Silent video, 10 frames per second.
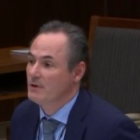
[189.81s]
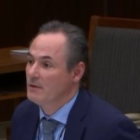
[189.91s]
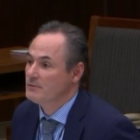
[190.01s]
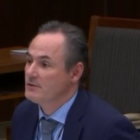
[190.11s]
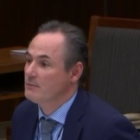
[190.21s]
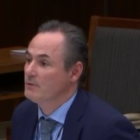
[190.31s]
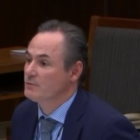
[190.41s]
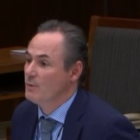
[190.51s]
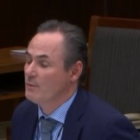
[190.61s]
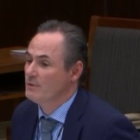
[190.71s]
That
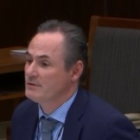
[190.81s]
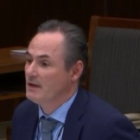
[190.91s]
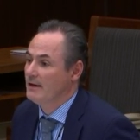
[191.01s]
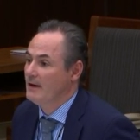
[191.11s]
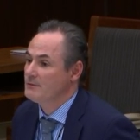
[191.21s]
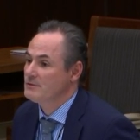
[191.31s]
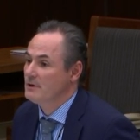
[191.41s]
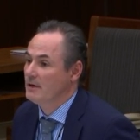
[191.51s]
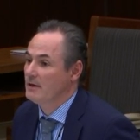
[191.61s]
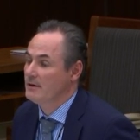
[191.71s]
was what was announced,
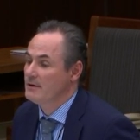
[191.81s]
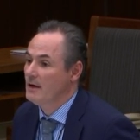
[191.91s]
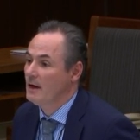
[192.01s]
and